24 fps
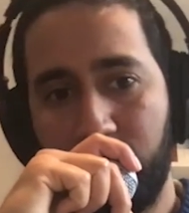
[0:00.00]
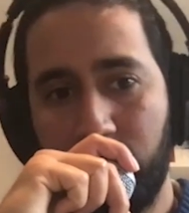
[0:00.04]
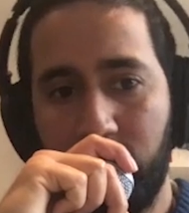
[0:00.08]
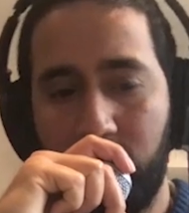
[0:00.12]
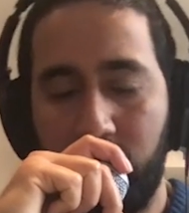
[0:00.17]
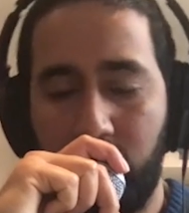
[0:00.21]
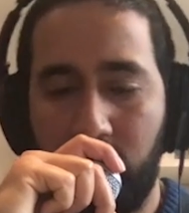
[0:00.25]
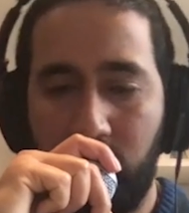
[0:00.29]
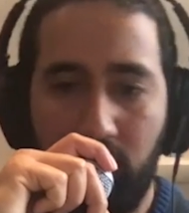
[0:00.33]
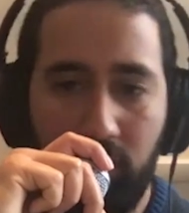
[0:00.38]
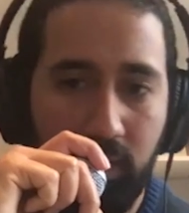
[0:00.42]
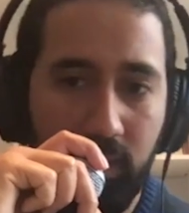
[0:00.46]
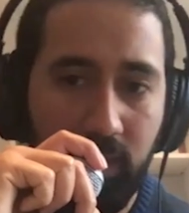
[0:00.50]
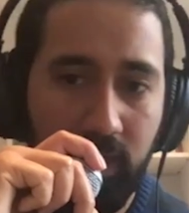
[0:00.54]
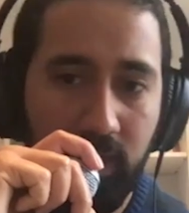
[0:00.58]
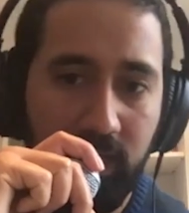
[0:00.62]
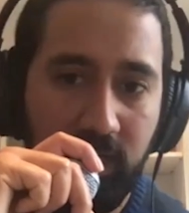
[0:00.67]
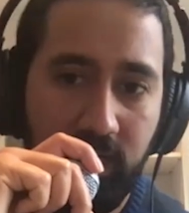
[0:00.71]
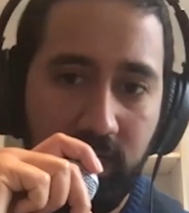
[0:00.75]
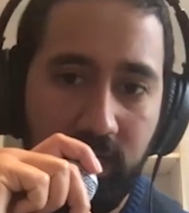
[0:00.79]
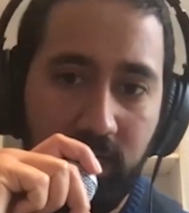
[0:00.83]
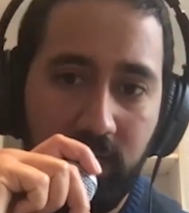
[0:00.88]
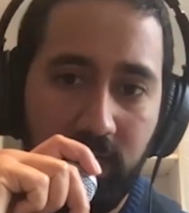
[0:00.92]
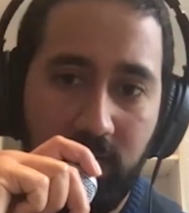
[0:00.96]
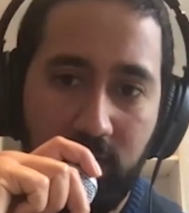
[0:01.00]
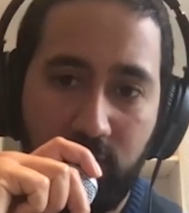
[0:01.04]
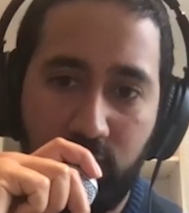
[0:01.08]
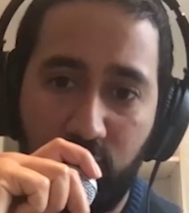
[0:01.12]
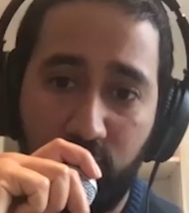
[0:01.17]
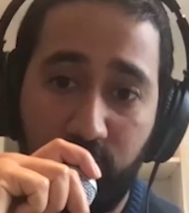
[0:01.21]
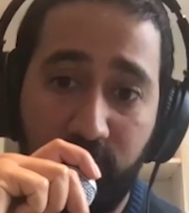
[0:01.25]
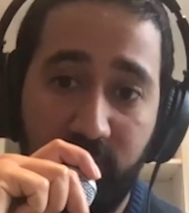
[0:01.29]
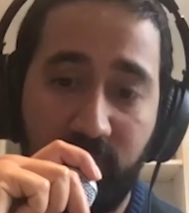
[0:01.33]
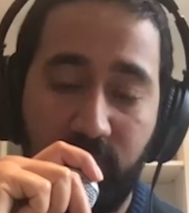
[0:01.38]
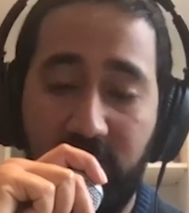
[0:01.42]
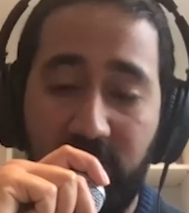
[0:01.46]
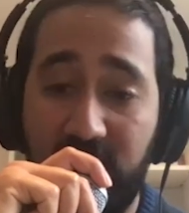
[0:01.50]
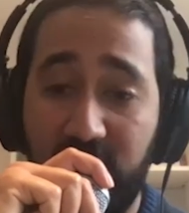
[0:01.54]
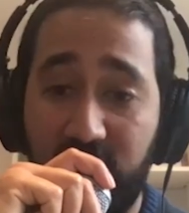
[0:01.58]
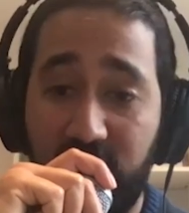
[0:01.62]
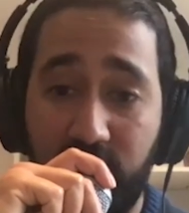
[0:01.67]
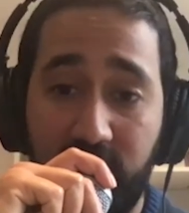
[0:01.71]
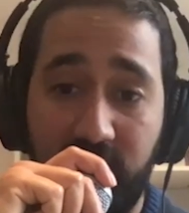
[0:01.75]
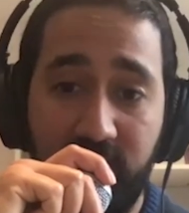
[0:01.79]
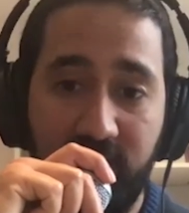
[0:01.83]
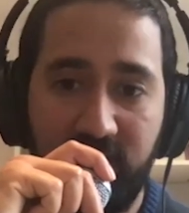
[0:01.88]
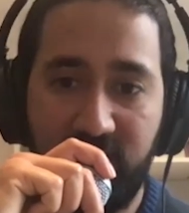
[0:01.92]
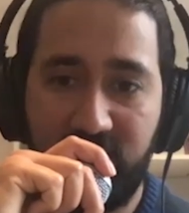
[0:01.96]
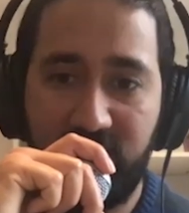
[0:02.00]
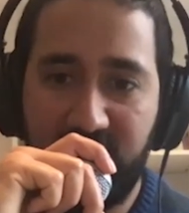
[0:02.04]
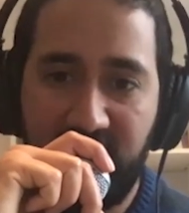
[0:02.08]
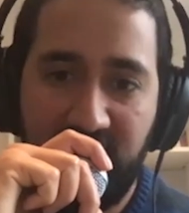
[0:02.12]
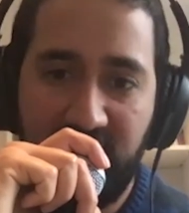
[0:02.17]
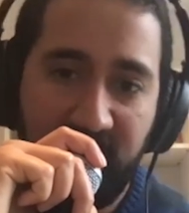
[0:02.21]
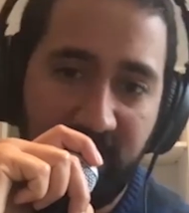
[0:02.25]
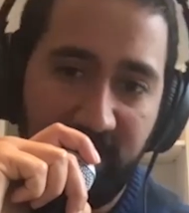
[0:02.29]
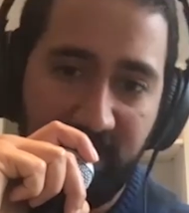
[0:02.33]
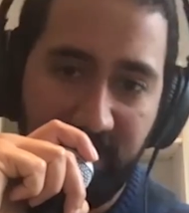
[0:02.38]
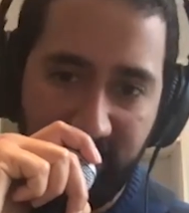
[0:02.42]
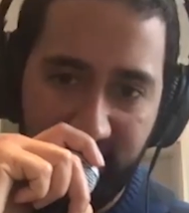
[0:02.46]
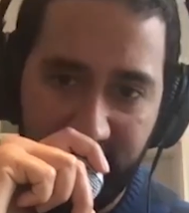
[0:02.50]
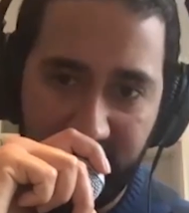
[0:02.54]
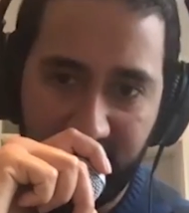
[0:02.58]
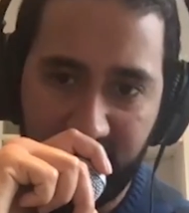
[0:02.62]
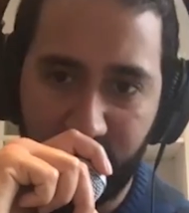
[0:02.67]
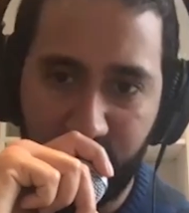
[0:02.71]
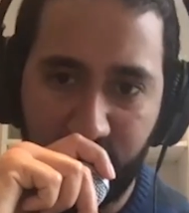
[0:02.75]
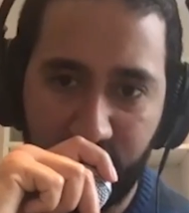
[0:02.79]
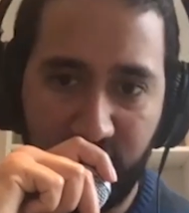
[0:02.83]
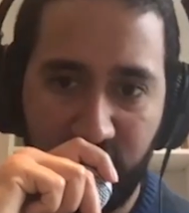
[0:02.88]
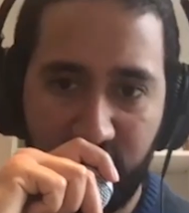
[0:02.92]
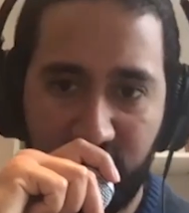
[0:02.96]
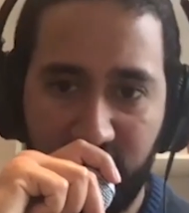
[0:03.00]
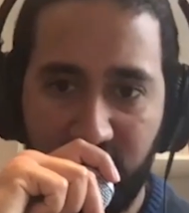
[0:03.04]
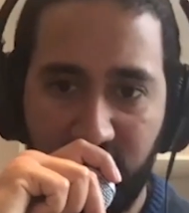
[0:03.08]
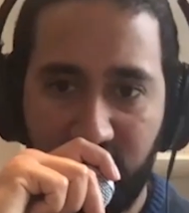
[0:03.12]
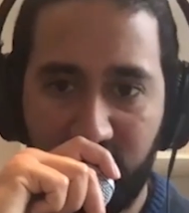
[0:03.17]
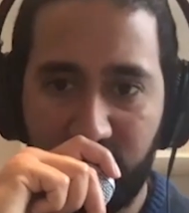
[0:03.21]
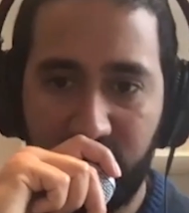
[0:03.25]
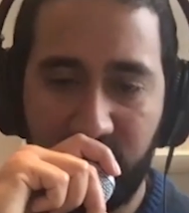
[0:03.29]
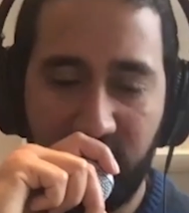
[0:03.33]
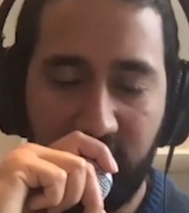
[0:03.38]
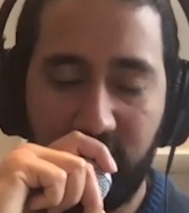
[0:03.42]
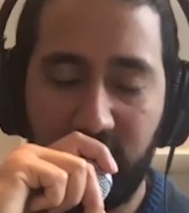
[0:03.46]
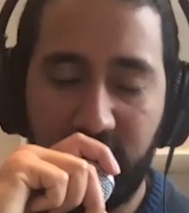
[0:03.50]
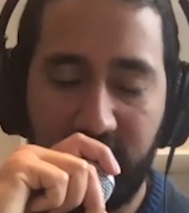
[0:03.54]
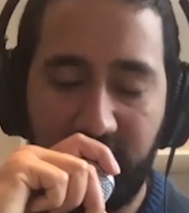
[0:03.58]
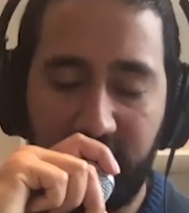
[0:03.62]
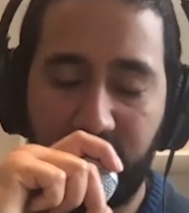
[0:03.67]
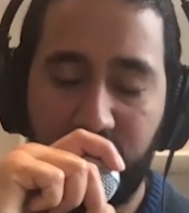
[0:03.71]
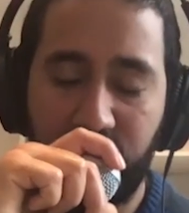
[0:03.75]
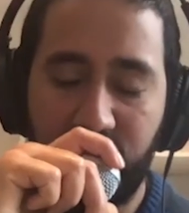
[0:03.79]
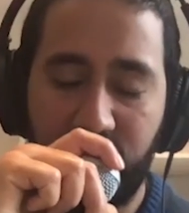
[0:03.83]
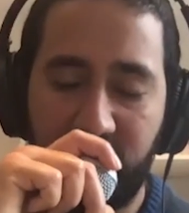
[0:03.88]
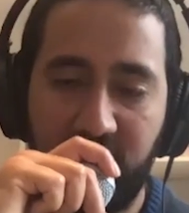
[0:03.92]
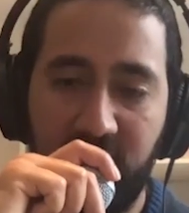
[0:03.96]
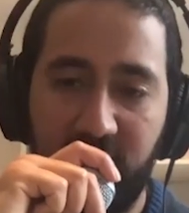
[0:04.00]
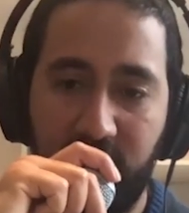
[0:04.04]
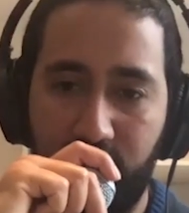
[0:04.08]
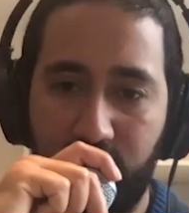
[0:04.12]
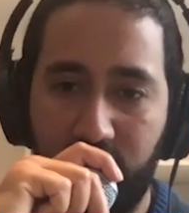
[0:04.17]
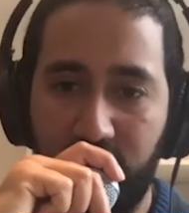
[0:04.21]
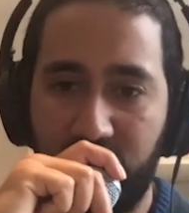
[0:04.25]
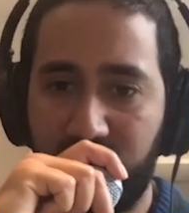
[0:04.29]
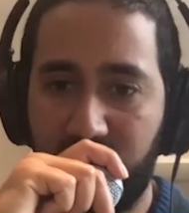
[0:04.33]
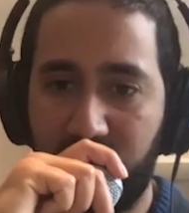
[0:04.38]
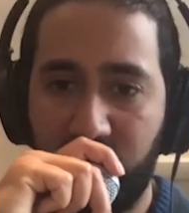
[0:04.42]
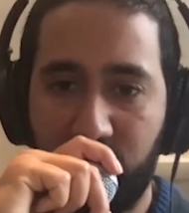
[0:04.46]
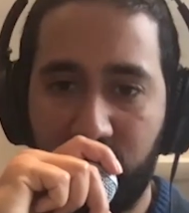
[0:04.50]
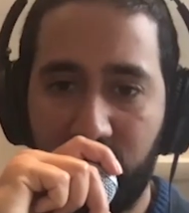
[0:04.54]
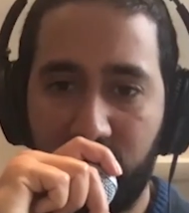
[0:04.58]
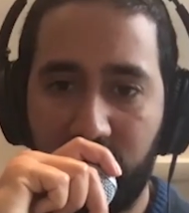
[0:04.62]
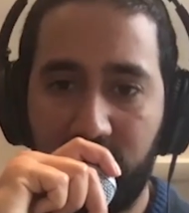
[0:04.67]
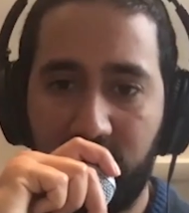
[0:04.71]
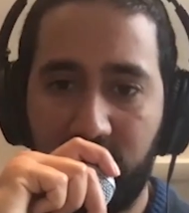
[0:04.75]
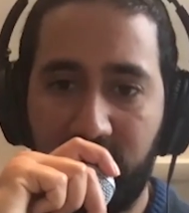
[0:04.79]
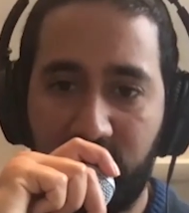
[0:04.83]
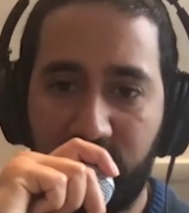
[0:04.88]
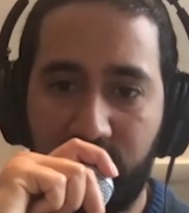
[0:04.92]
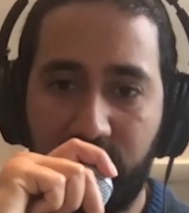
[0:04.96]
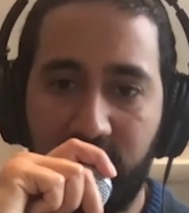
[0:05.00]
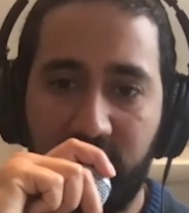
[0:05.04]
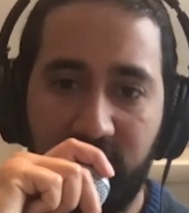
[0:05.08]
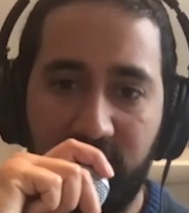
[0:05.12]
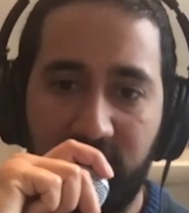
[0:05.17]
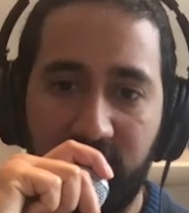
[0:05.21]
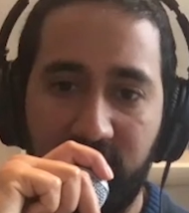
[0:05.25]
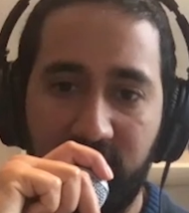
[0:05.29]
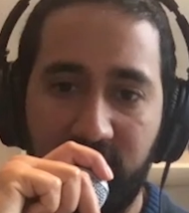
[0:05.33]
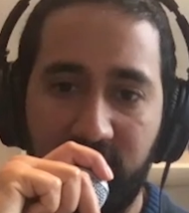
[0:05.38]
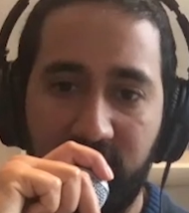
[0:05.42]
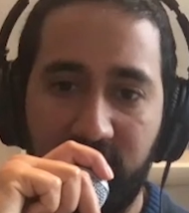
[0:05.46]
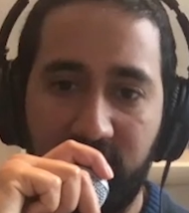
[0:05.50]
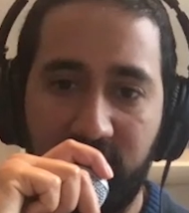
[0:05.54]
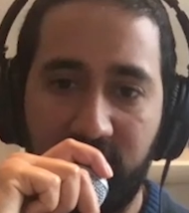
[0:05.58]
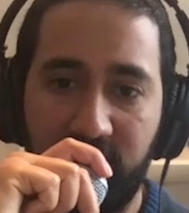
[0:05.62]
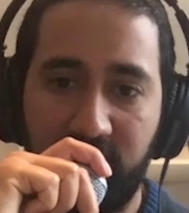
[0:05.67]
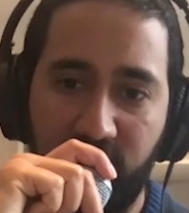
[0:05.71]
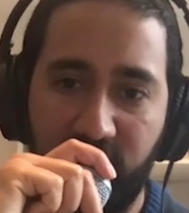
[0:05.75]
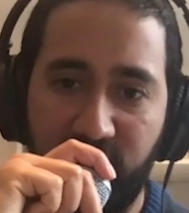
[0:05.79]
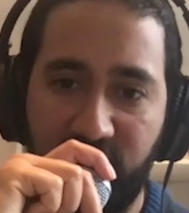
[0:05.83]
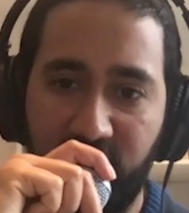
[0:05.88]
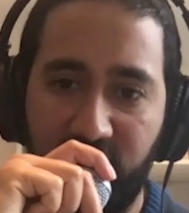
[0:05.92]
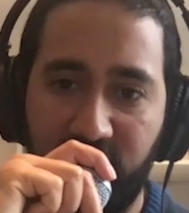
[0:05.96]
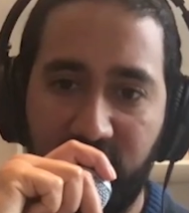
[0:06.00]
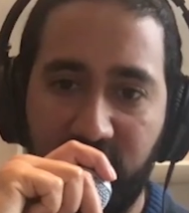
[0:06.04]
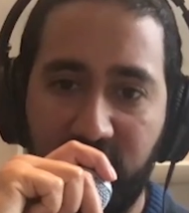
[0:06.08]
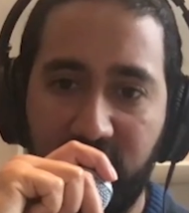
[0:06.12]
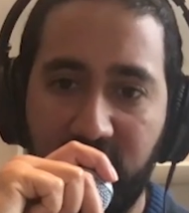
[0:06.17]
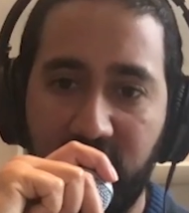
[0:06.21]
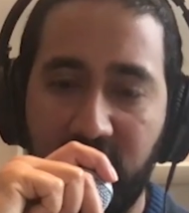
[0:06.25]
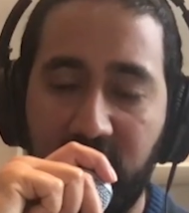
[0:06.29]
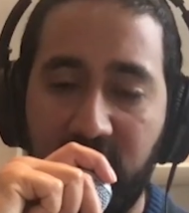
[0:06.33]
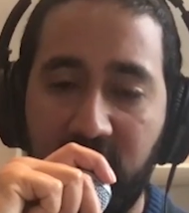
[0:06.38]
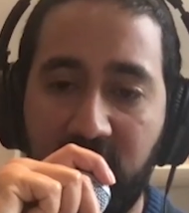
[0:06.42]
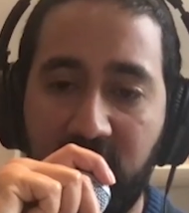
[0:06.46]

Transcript: You know, it took me a while to understand that, like the British, ex- like you say, the British Asian experience is so different,